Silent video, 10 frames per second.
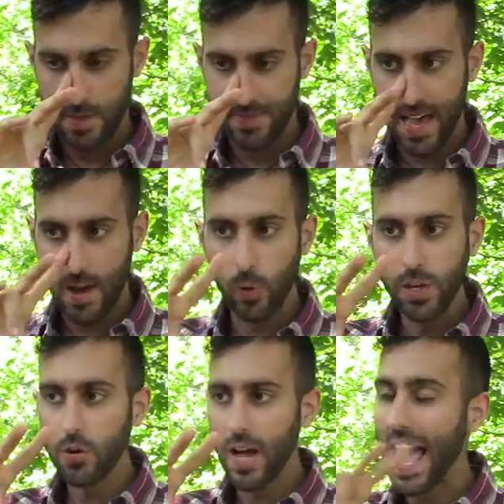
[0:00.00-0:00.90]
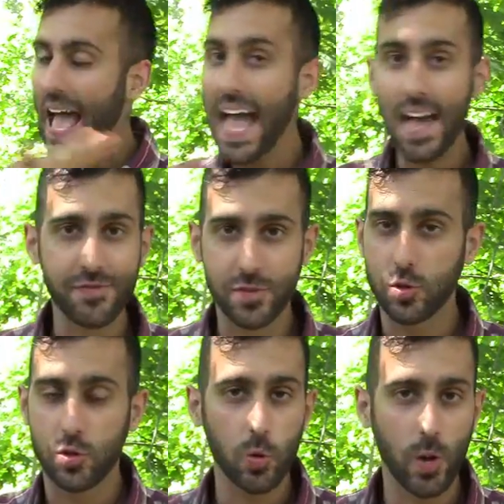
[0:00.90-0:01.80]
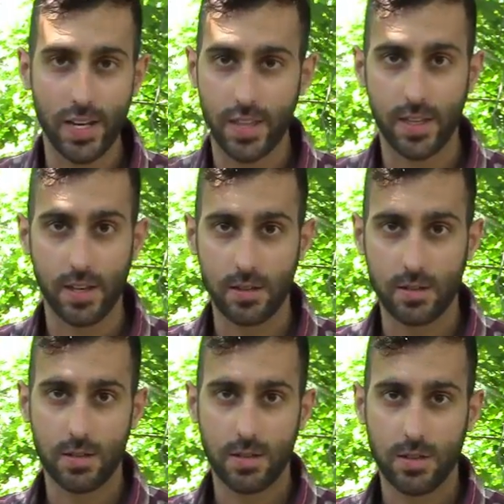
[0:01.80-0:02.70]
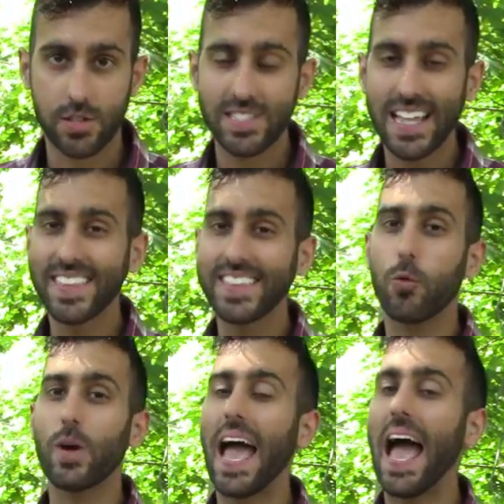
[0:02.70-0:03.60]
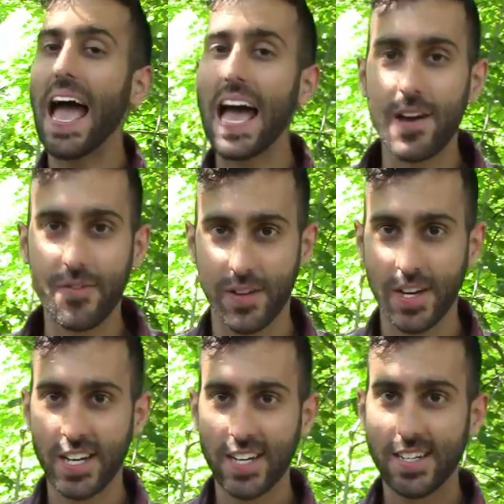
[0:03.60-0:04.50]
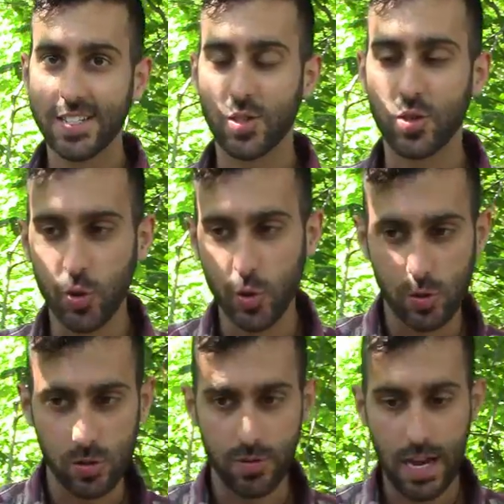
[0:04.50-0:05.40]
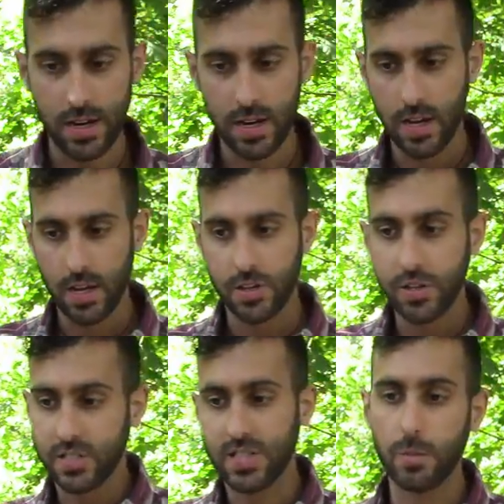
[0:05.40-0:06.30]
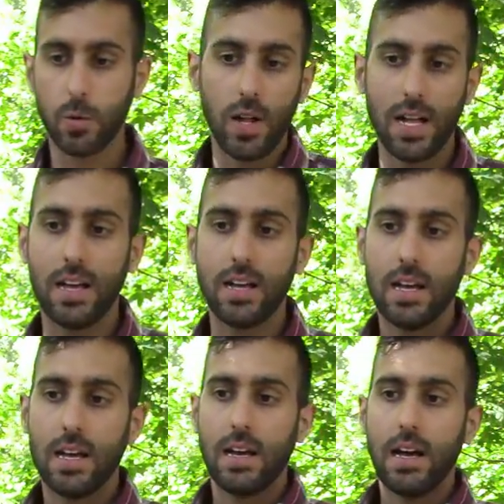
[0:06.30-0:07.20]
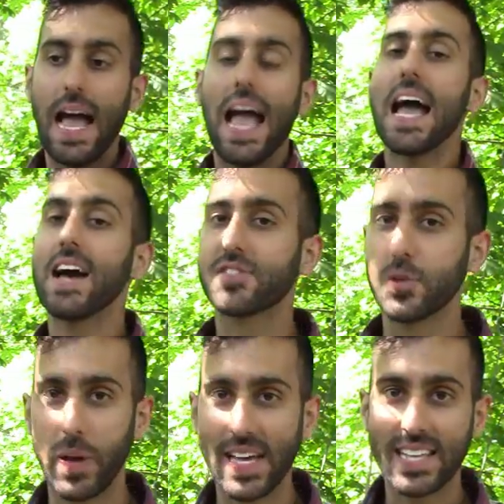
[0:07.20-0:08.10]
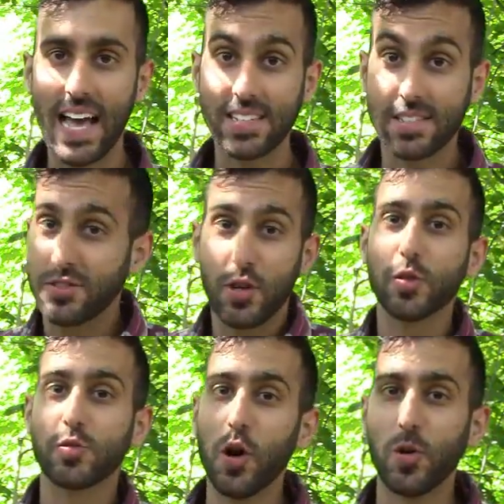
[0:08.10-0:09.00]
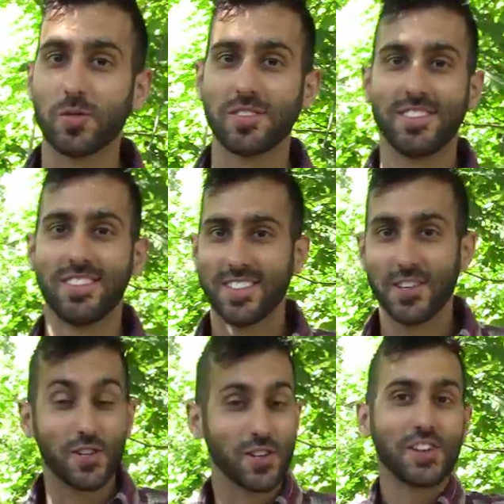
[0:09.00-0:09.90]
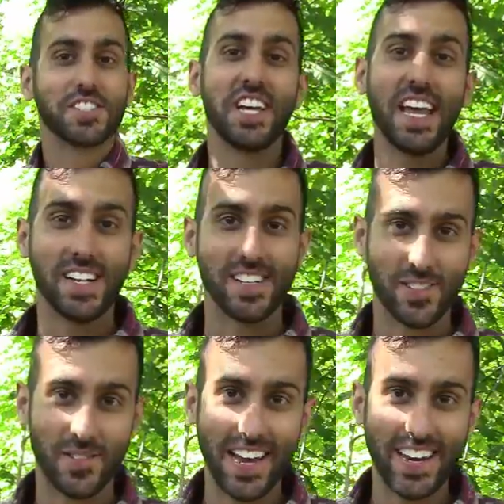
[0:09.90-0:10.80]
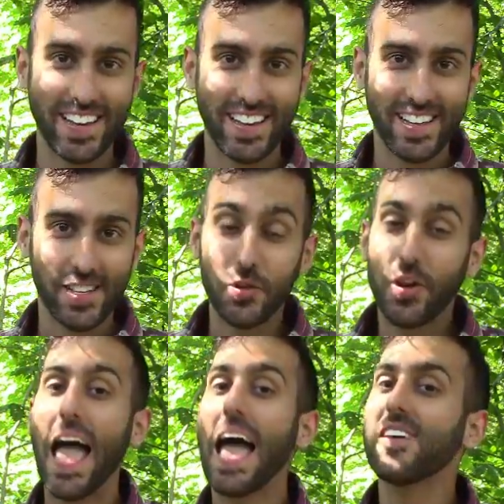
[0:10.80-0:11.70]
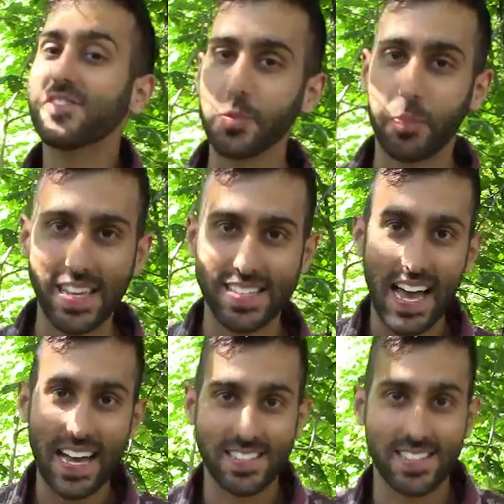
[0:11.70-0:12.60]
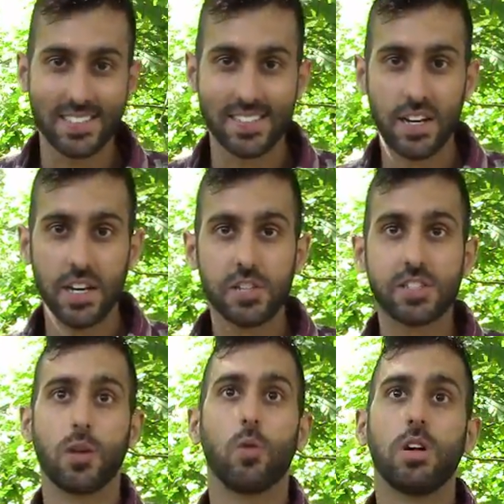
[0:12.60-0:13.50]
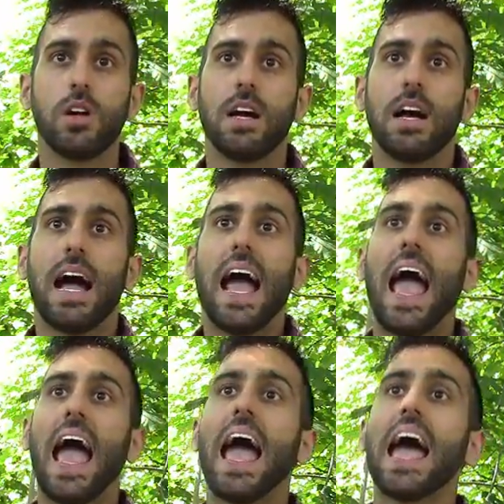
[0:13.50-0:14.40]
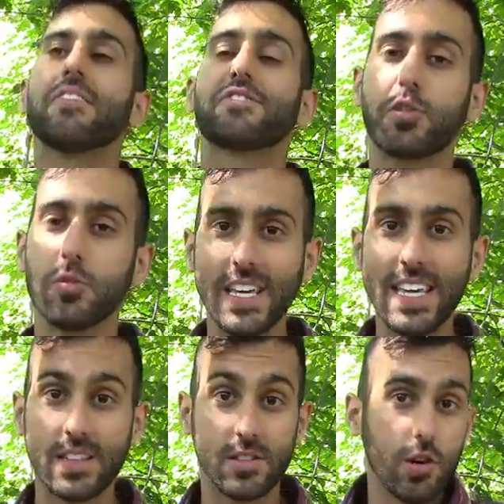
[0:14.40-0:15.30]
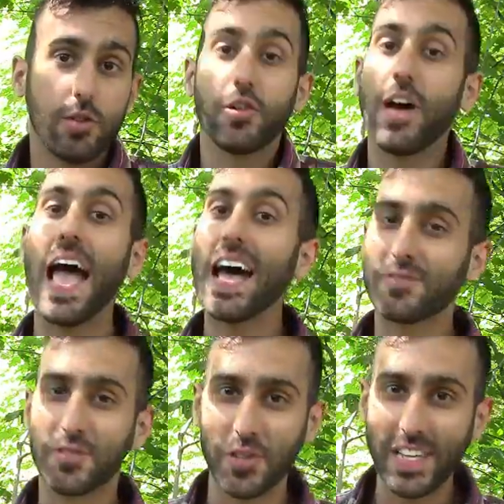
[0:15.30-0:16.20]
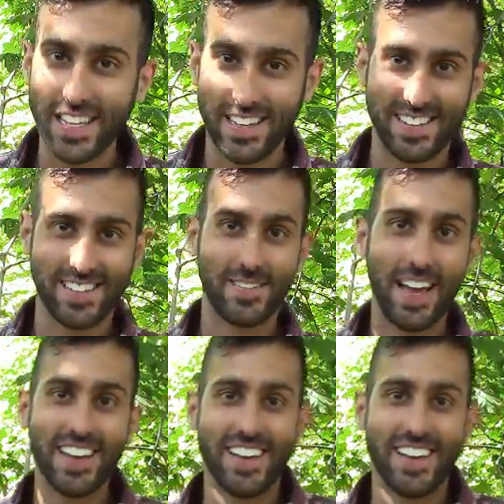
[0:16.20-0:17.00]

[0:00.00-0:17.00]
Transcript: that we don't have to do anything. There's nothing that we have to do, right? You could tell me, well, I have to pay taxes. No, you don't. You could go to jail, right? You don't have to pay taxes. You could say, well, I have to eat. No, you don't have to eat, right?